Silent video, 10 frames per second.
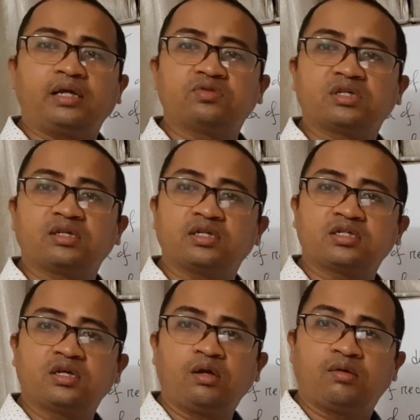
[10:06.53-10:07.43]
by using
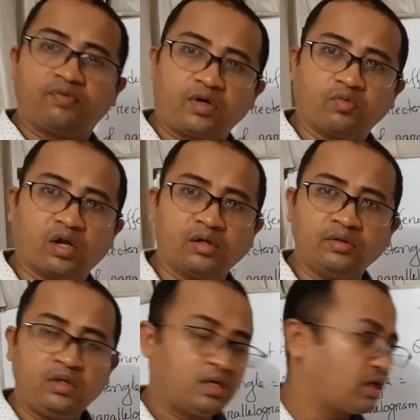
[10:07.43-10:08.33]
this
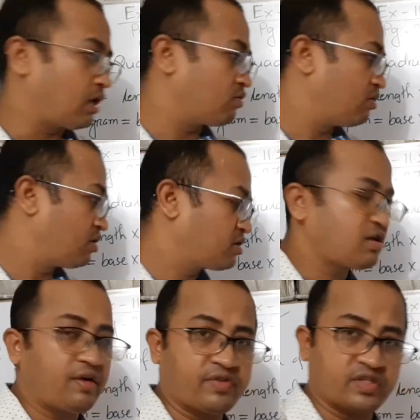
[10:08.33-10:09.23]
formula. Now,
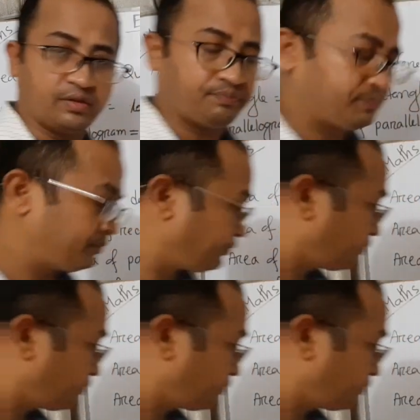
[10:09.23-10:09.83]
trapezium.